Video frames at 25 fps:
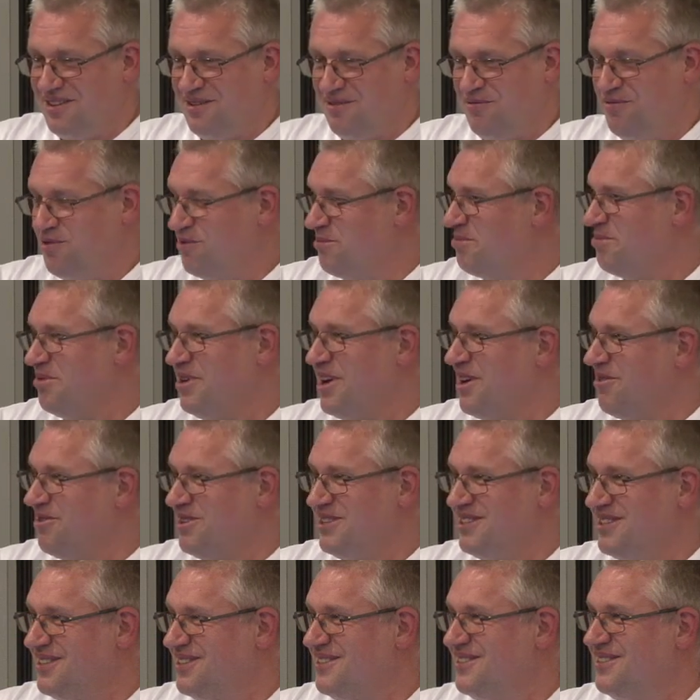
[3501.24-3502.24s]
for
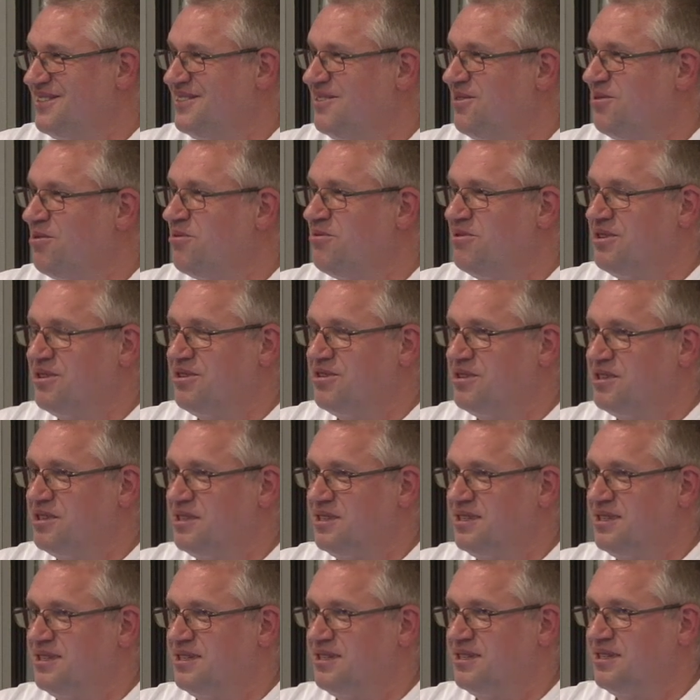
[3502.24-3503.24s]
private
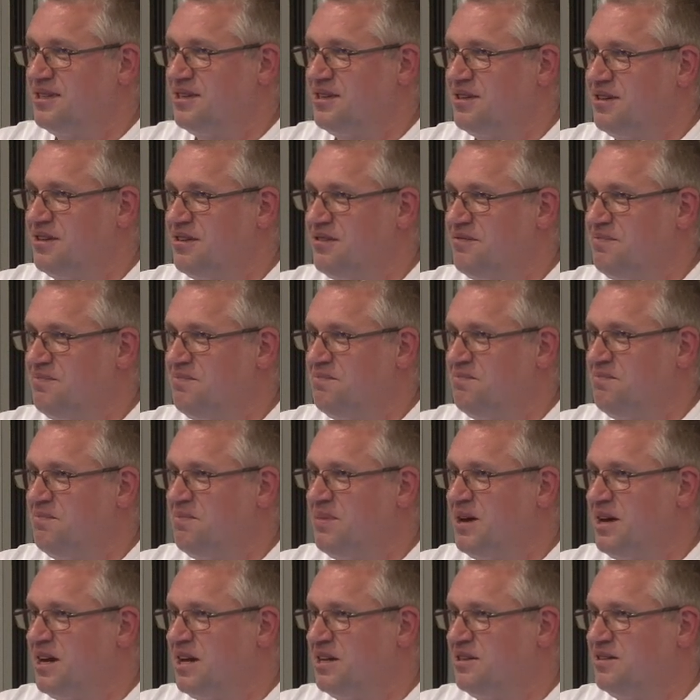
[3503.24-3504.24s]
owners, uh,
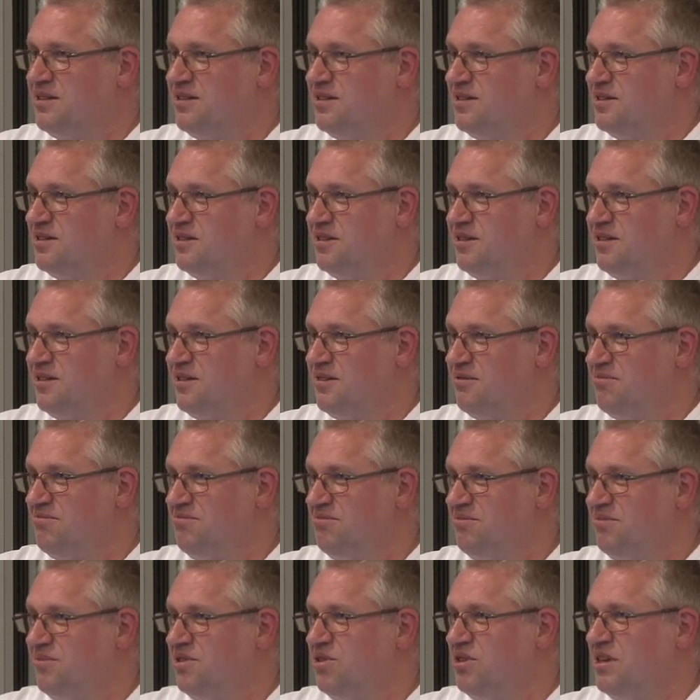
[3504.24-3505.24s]
but uh,
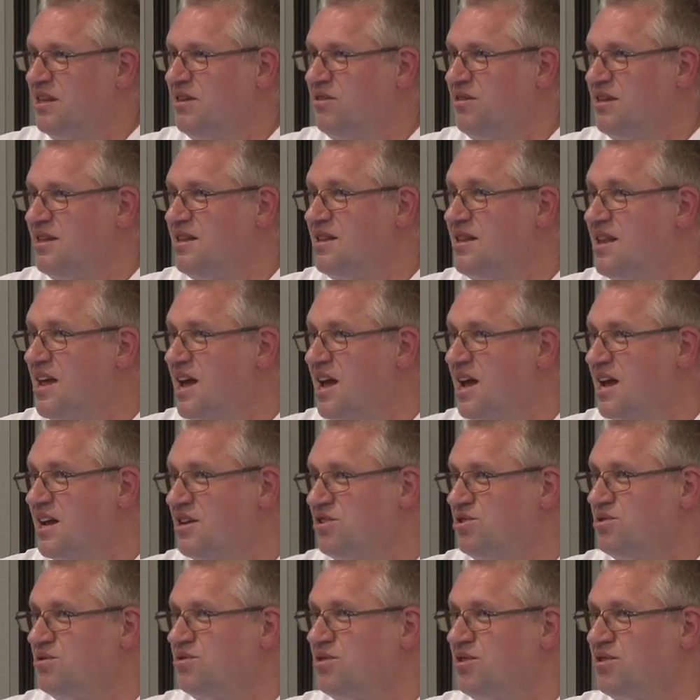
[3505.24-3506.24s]

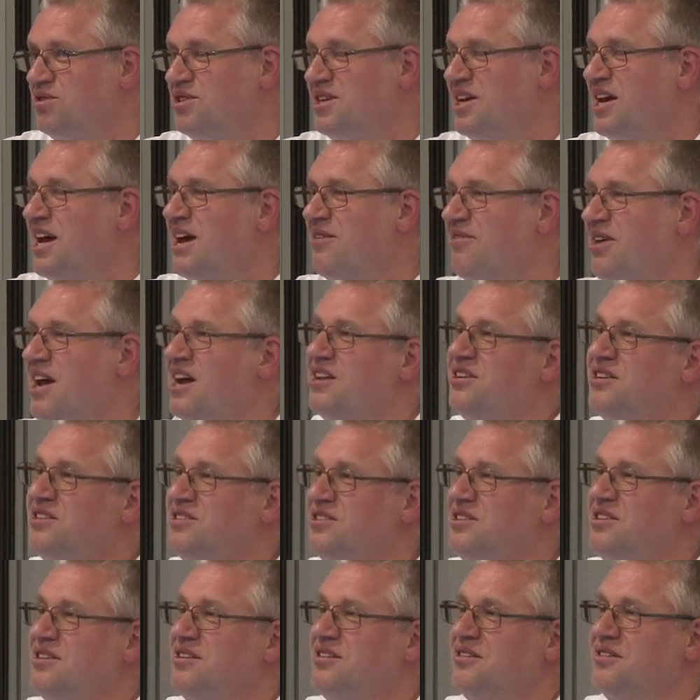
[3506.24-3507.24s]
they do not have
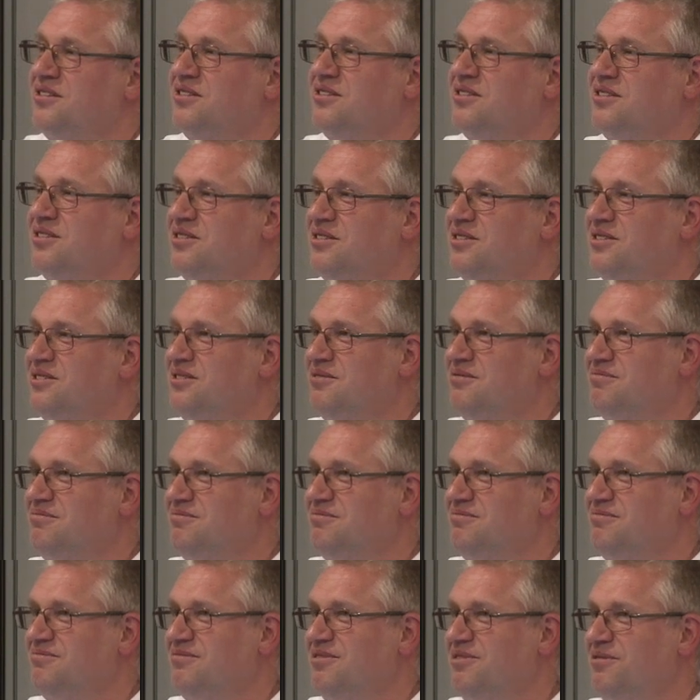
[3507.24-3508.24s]
anything
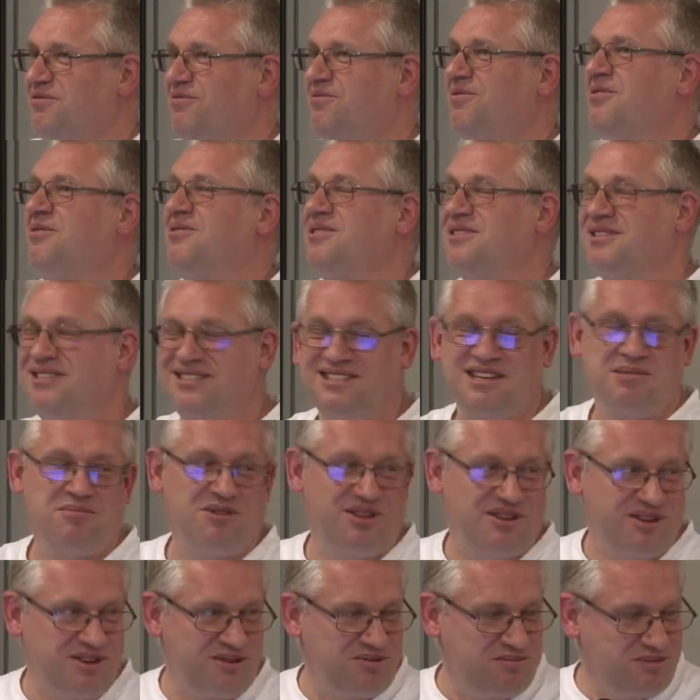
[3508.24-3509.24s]
uh,
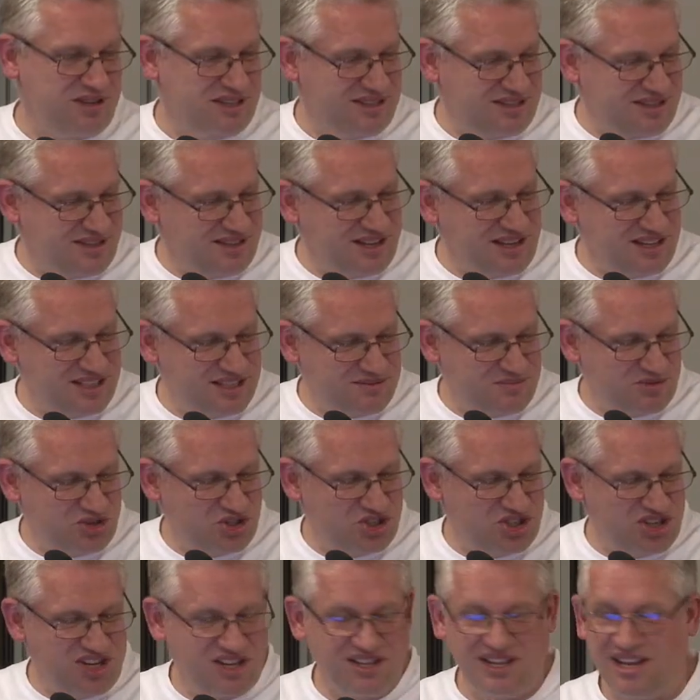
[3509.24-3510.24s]
similar with this
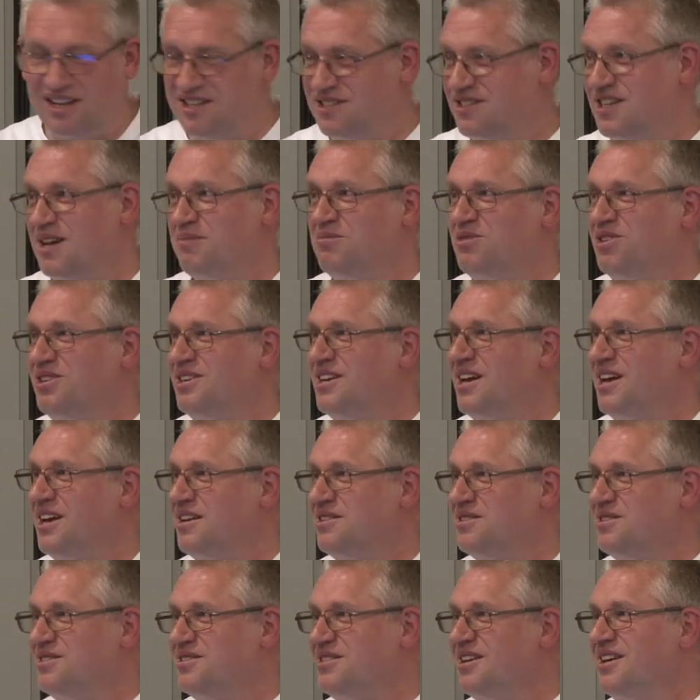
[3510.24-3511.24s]
machine except the
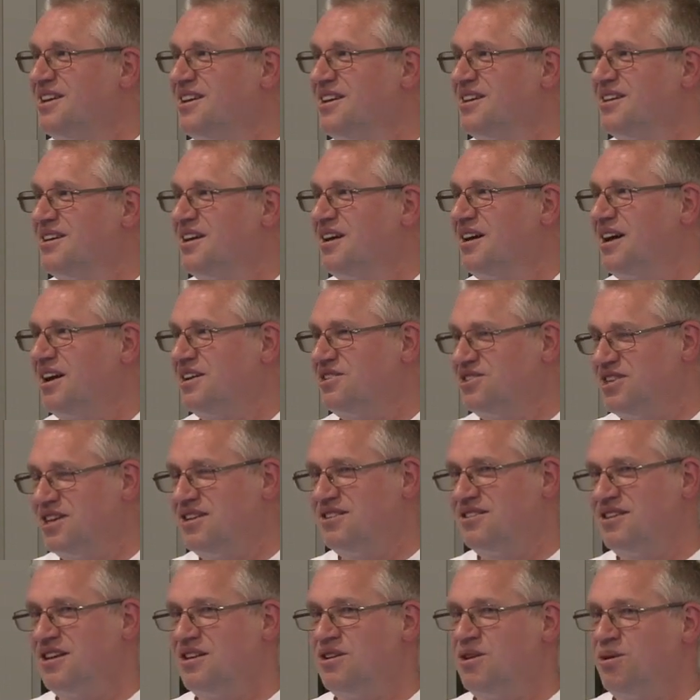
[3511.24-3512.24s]
case. I
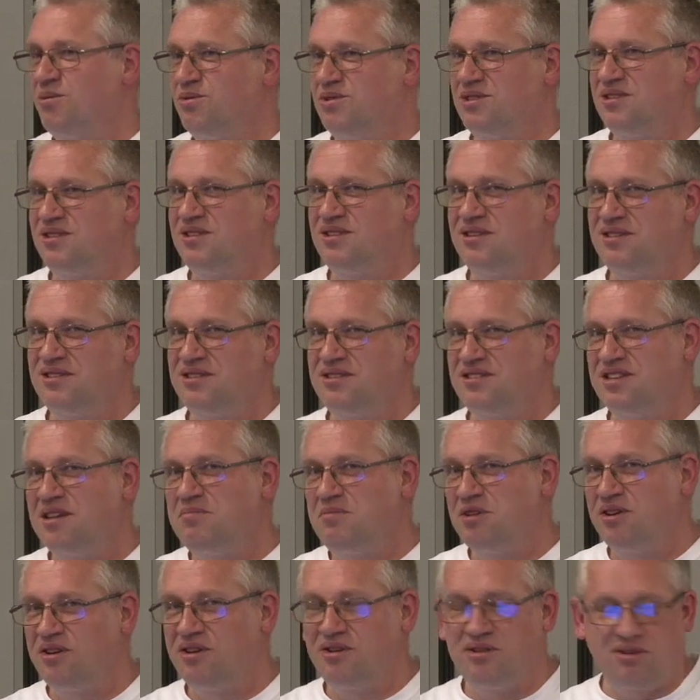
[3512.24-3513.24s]
think they use the
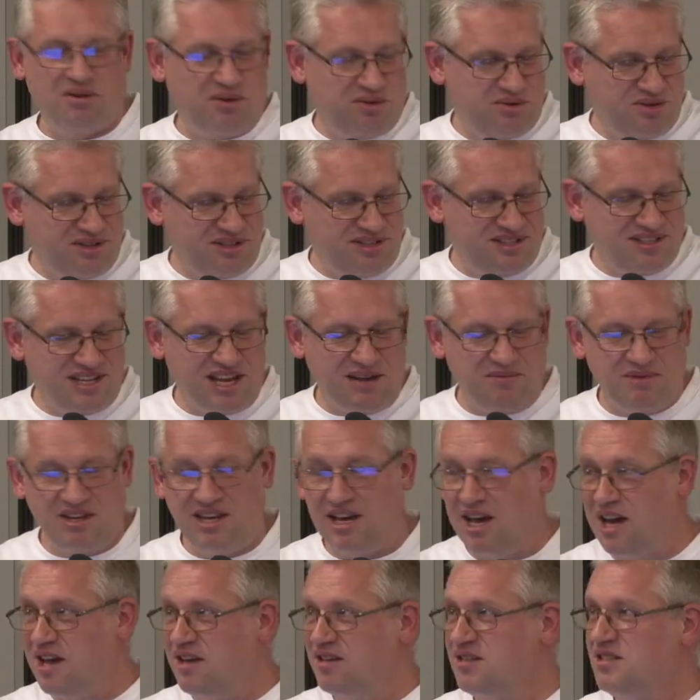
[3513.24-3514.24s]
similar or the same
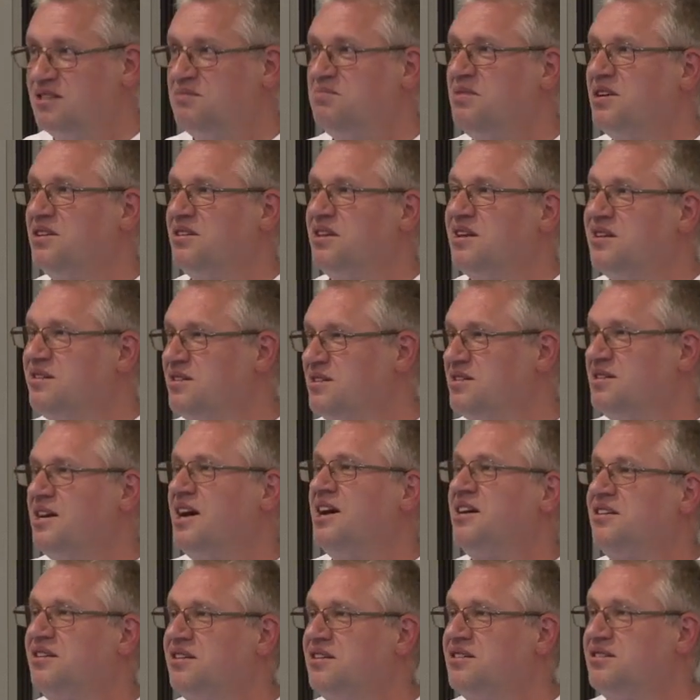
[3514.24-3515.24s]
case, but
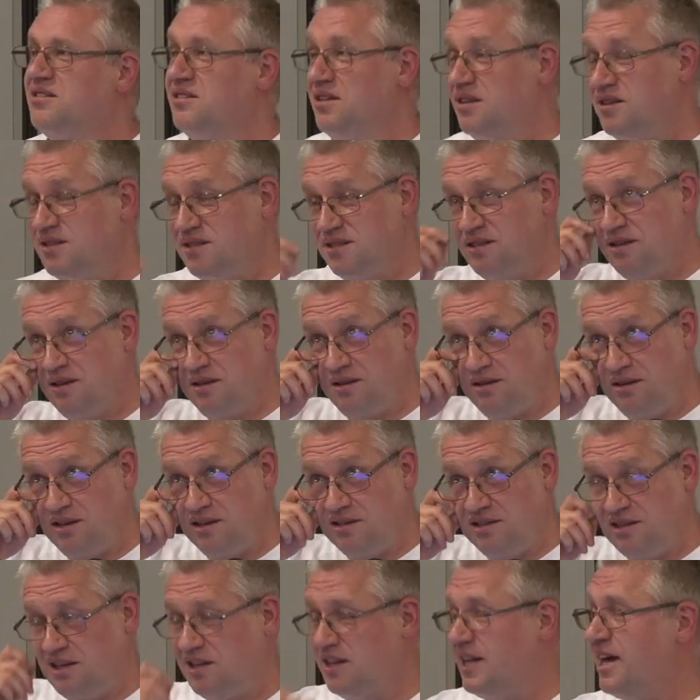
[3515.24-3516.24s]
inside it's, a, uh,
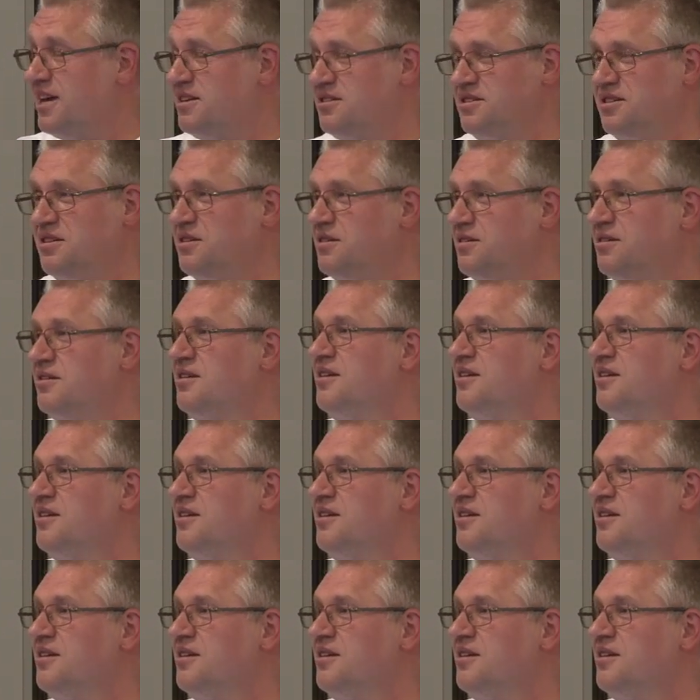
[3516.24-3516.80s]
is a classic